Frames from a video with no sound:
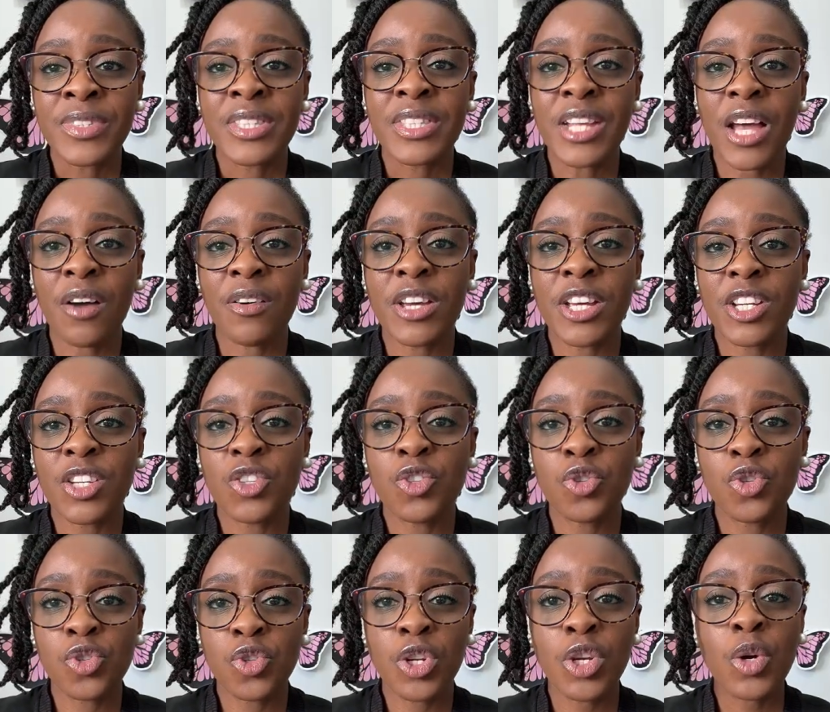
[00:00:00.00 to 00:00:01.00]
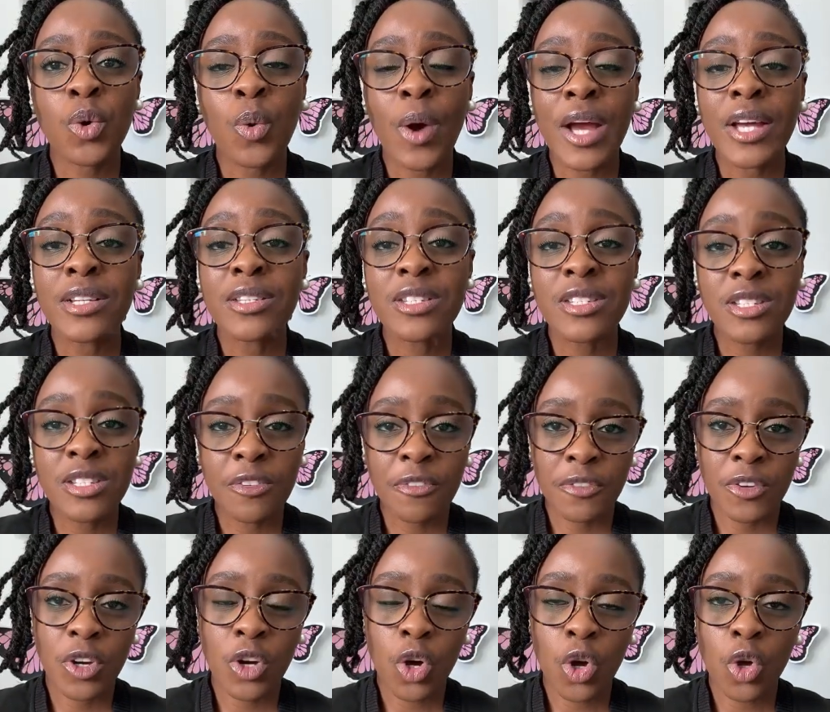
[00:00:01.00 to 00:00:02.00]
Now, it is usually quite
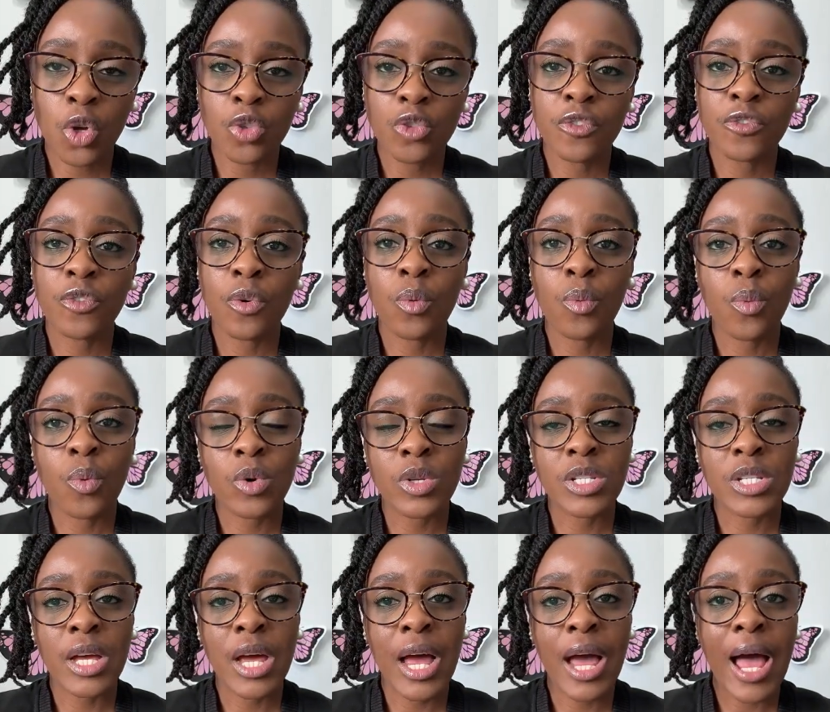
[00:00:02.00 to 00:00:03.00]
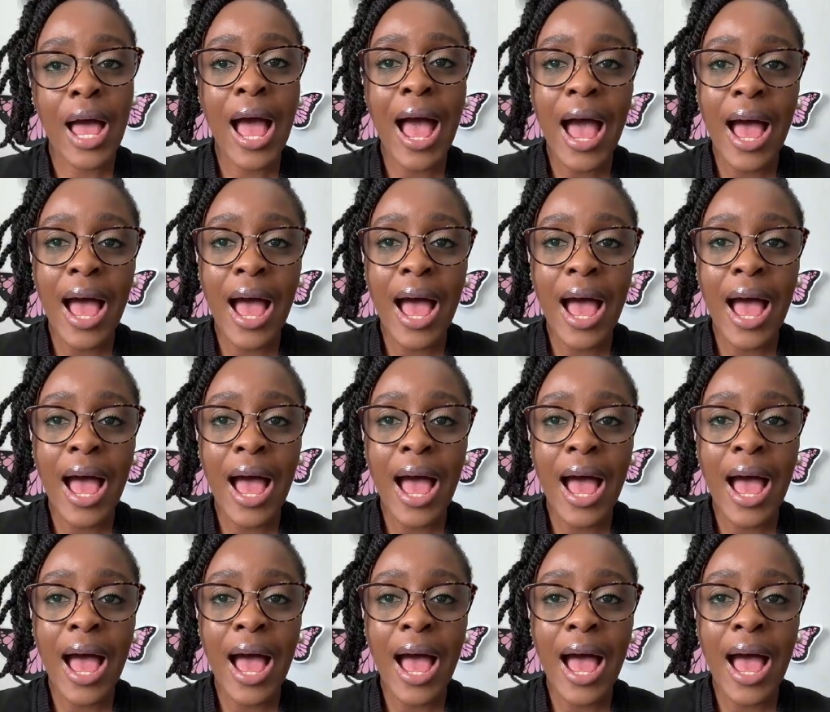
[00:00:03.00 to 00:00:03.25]
difficult for water